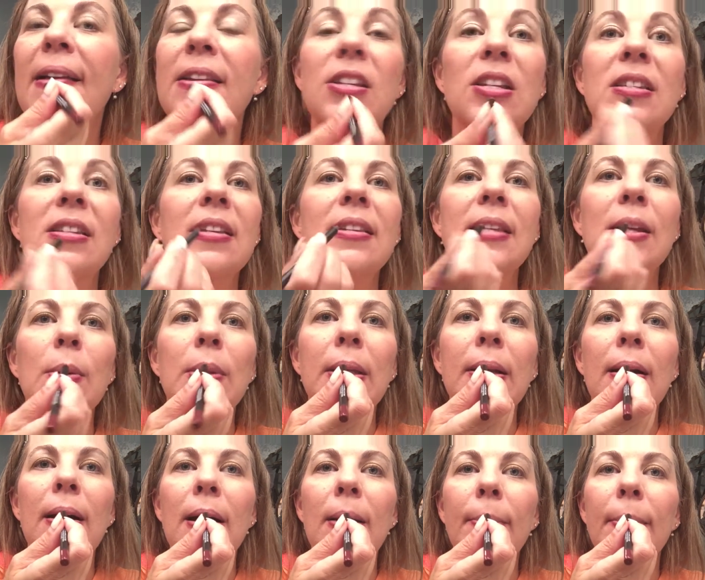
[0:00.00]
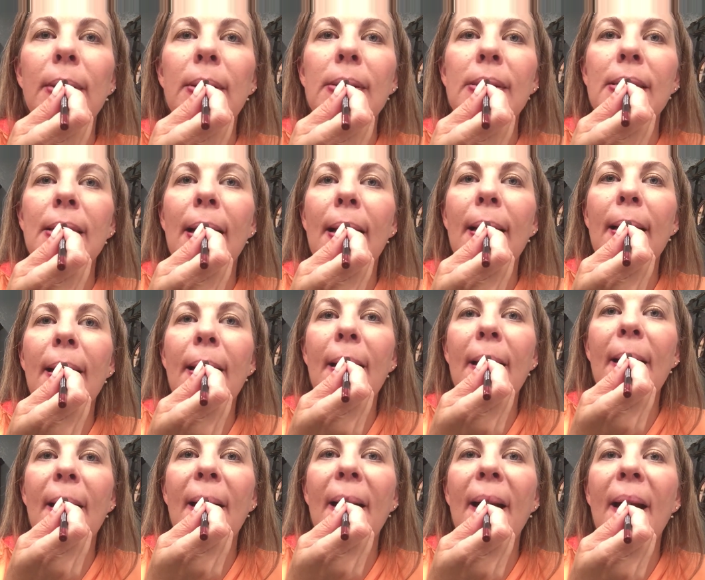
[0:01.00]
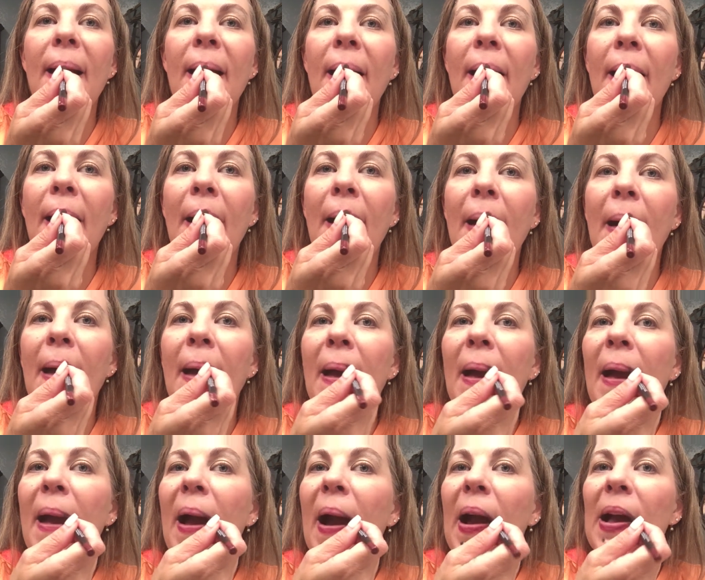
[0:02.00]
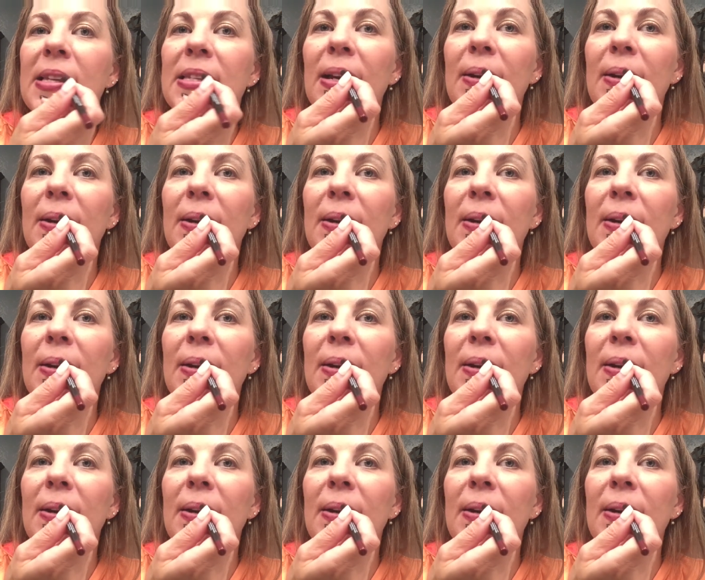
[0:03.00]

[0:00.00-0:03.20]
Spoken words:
just to see what the combo is like. Because